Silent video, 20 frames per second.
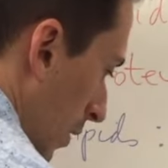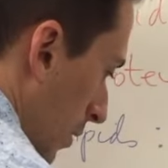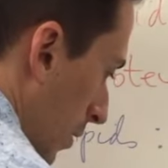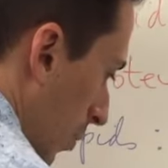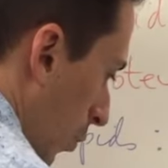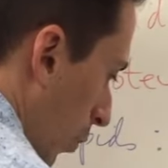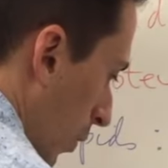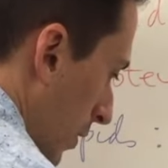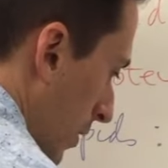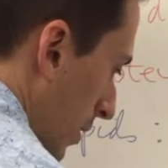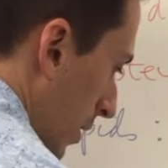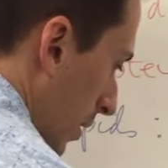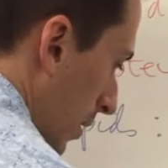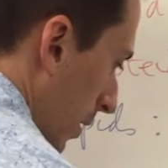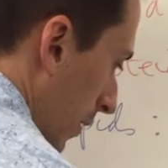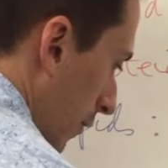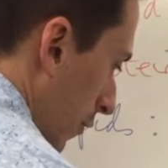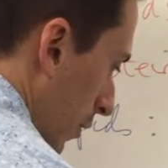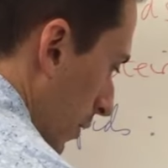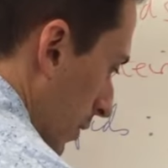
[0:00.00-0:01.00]
So what's the
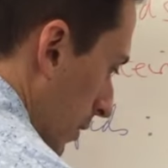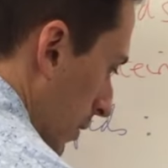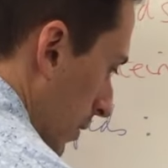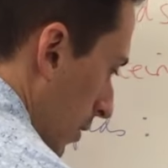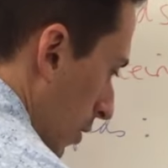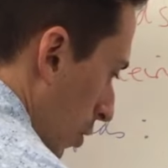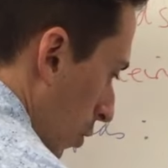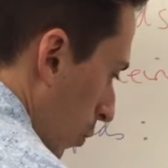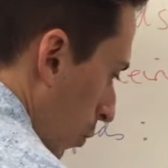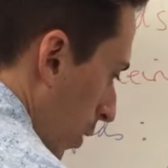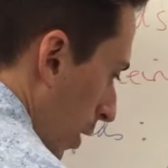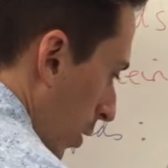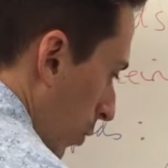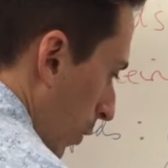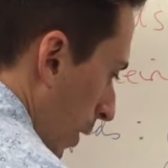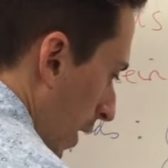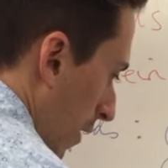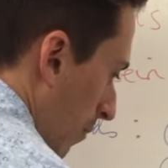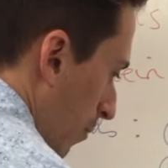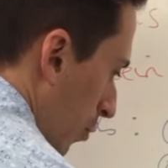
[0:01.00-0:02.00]
difference? Why do
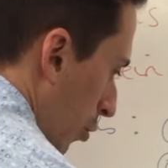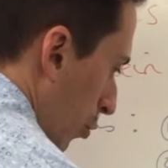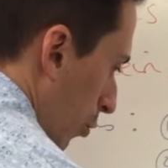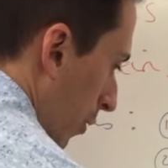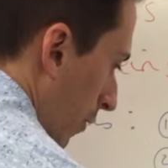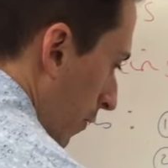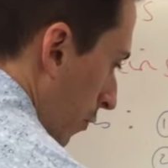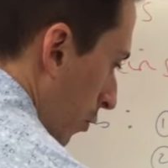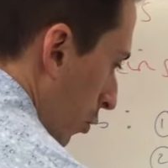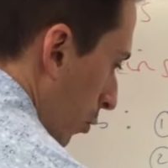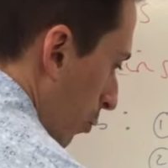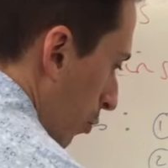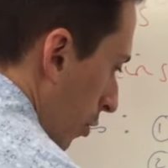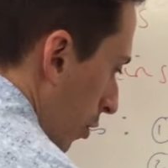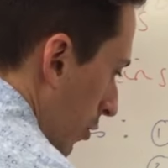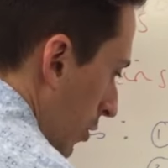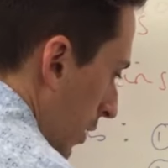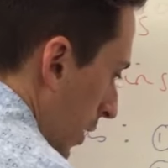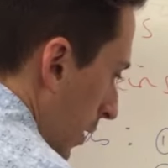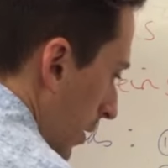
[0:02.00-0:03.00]
we have peripheral
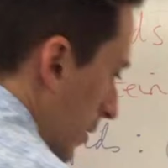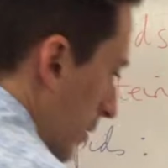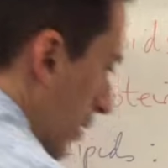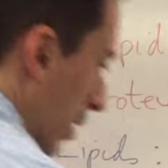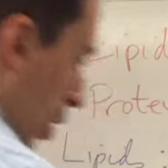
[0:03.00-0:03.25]
proteins?